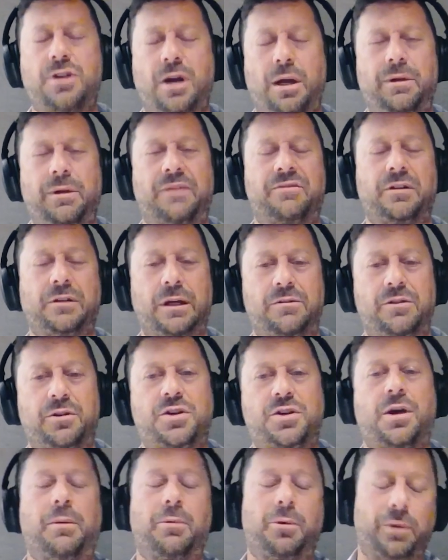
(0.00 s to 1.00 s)
your trauma, you have to
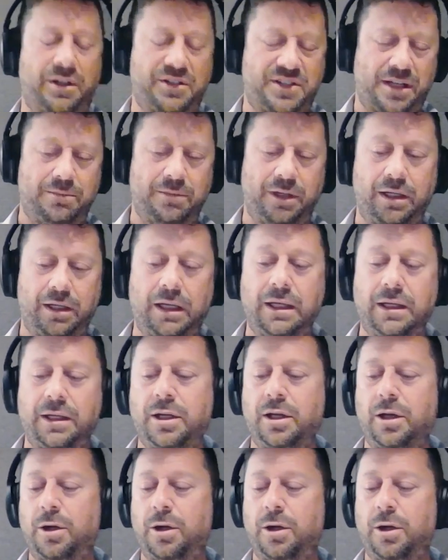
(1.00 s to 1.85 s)
love your trauma. What does that mean?